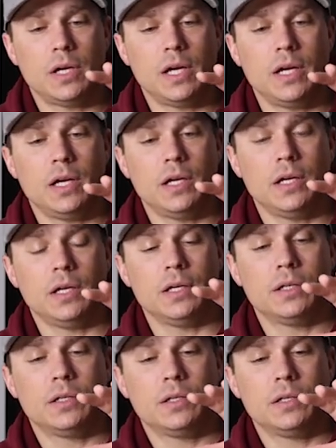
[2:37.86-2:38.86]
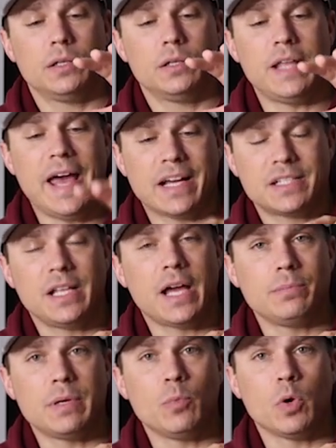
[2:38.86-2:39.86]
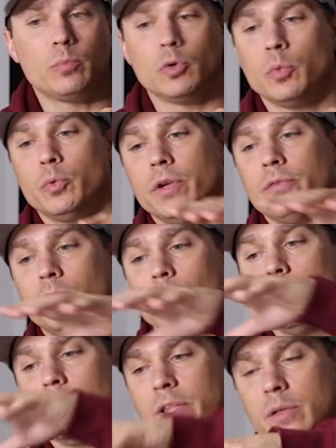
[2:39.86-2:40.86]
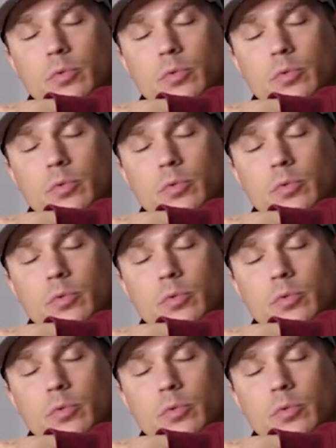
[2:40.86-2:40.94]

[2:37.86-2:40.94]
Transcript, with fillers: the X line be more appropriate for and